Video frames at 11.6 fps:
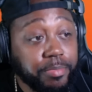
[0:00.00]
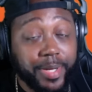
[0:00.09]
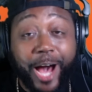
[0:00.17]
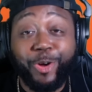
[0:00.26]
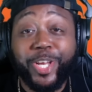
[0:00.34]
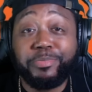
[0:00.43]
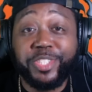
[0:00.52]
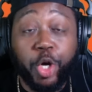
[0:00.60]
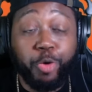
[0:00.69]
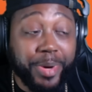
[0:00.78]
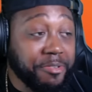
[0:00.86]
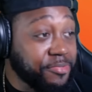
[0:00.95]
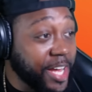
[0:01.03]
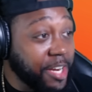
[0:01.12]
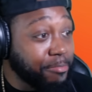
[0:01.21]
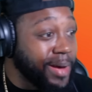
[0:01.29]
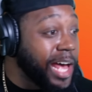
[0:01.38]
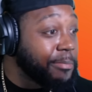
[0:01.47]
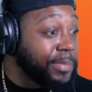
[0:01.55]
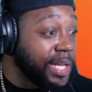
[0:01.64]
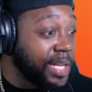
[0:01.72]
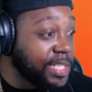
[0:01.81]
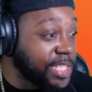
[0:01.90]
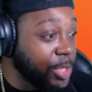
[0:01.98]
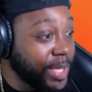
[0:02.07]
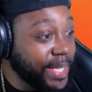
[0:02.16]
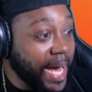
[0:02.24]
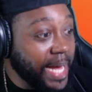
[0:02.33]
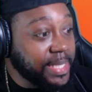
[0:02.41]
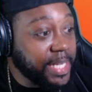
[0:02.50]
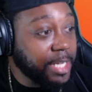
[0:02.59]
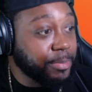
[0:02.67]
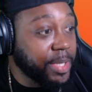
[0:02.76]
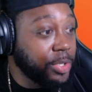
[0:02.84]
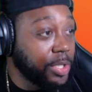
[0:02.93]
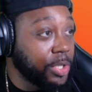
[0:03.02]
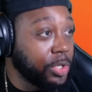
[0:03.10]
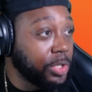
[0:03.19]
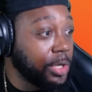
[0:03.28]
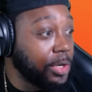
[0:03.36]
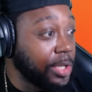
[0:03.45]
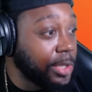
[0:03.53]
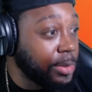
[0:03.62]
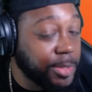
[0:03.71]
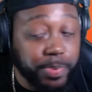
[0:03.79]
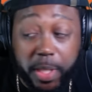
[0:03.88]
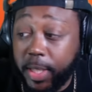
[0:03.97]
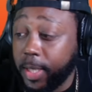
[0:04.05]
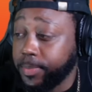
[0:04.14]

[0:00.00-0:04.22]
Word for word: Hold up, Joe, but I'm fighting back, man. Let's see what he got to say, man. Hold on, hold on, hold on. Let's pull it up.